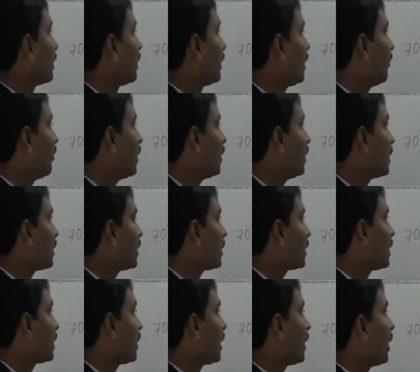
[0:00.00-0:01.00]
Given is
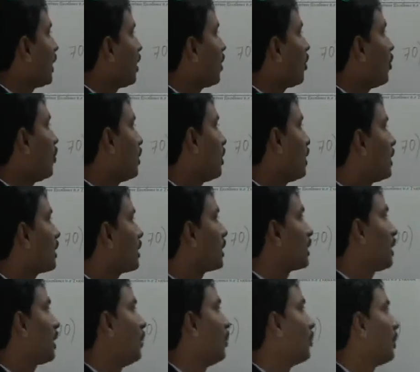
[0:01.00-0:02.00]
CaO
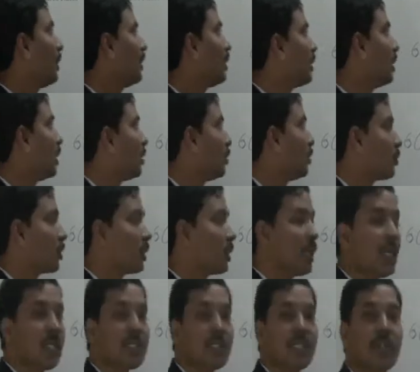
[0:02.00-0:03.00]
is completely
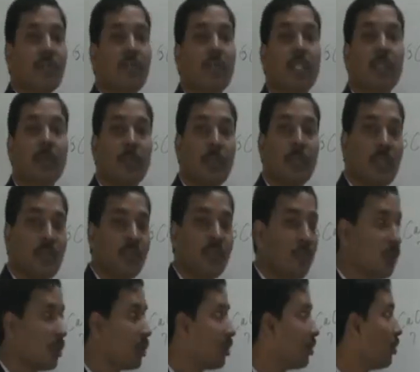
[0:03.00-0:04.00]
neutralizing with
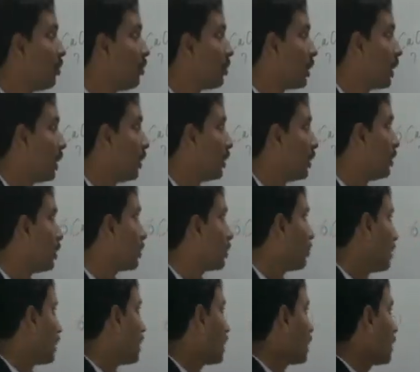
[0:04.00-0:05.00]
P4O10. That
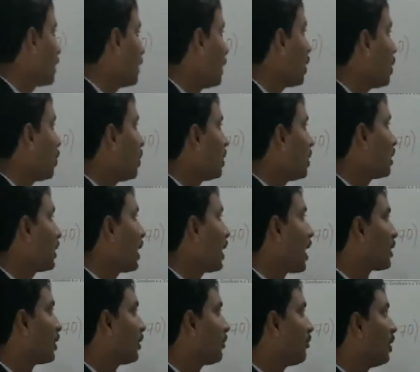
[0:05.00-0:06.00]
means CaO is
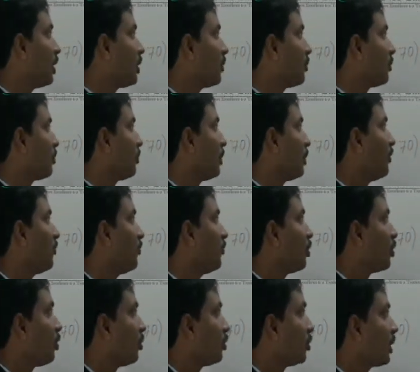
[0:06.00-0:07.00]
reacting with
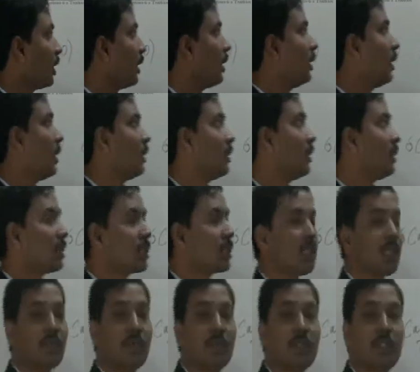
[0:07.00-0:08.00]
P4O10 and it is
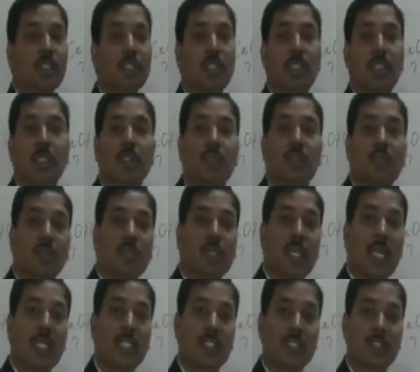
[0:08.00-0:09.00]
converted into
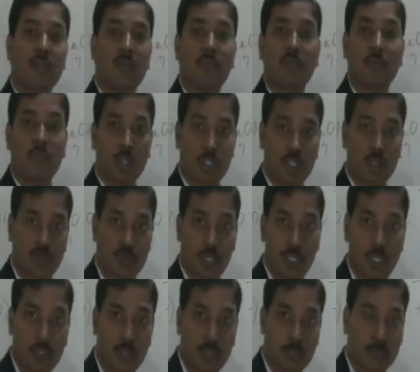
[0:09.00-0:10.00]
calcium
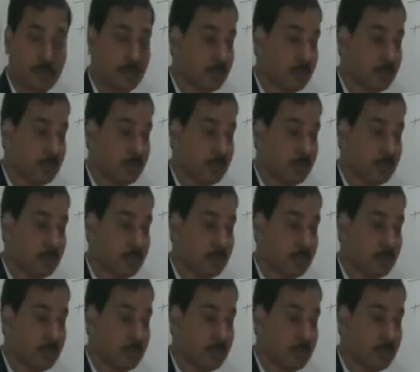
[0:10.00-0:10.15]
phosphate.